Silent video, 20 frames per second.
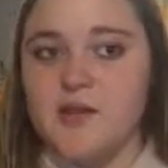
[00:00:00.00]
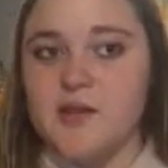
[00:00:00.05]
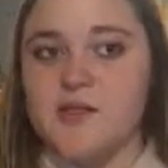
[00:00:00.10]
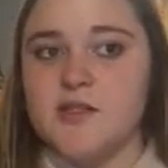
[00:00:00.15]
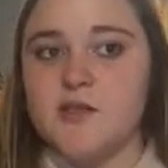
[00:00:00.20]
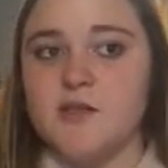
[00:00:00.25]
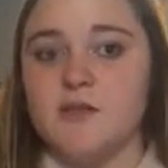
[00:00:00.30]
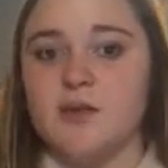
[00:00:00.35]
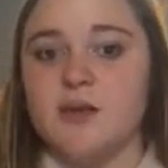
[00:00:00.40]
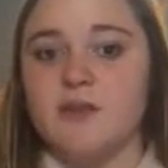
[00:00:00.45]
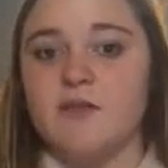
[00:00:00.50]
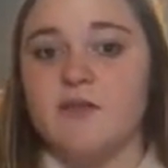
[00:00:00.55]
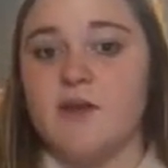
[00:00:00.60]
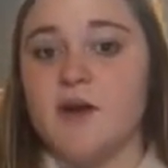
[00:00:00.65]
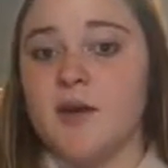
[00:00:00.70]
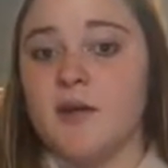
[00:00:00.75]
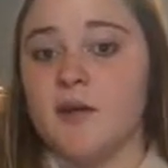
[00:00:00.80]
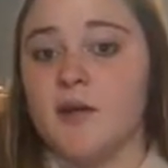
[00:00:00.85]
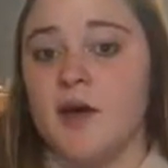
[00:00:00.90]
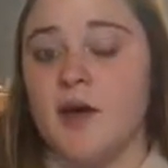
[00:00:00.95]
So we can
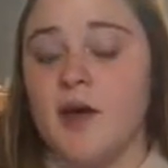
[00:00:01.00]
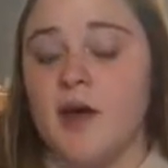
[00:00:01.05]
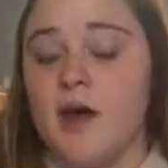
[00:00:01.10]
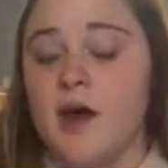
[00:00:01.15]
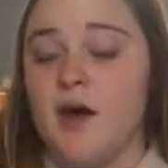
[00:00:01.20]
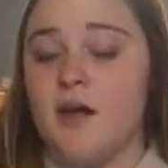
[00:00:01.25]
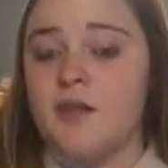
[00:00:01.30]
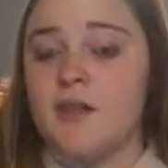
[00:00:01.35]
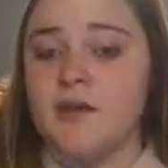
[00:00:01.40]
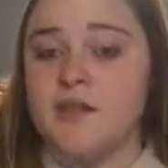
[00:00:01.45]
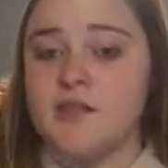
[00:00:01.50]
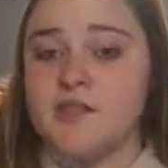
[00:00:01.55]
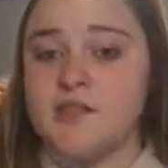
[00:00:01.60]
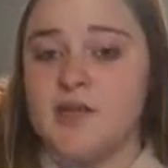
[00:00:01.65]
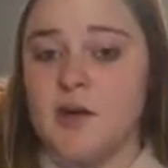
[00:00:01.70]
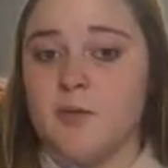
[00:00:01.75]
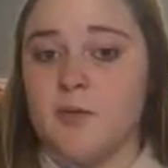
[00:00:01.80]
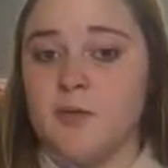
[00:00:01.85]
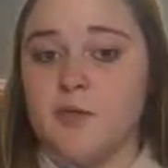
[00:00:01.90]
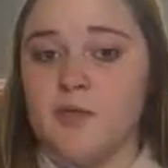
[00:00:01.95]
find other
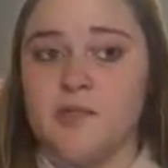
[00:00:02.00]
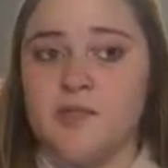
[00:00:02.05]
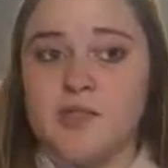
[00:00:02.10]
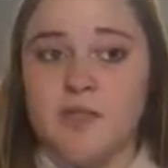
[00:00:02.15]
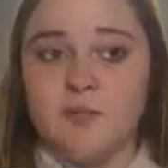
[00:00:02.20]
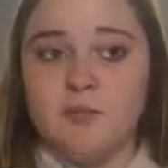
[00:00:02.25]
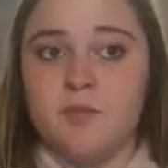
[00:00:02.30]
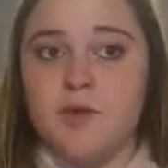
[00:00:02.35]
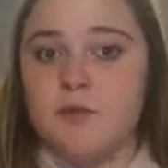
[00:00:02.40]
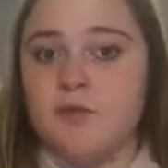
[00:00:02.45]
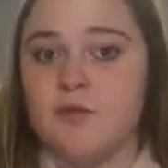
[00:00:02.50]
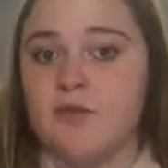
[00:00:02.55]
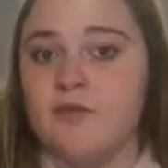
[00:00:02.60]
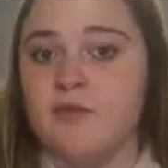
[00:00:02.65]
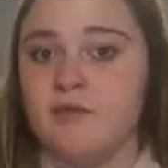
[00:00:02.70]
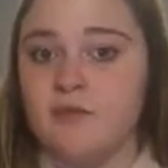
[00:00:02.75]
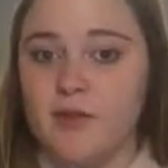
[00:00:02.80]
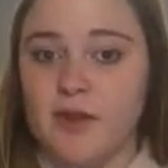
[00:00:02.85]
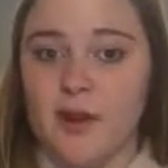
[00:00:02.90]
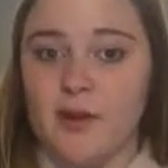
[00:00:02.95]
examples, like maybe a
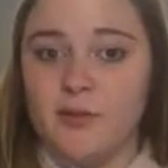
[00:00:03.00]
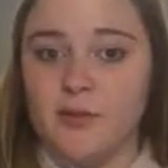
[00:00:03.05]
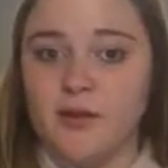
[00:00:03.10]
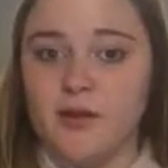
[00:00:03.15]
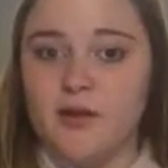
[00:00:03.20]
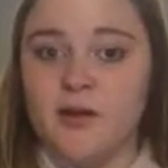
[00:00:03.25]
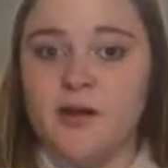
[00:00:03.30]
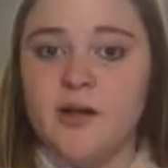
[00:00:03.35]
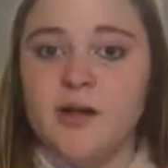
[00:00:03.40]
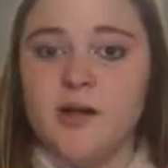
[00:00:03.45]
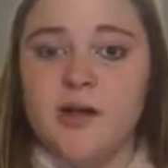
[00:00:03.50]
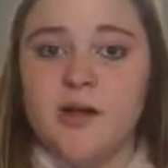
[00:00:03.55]
flower,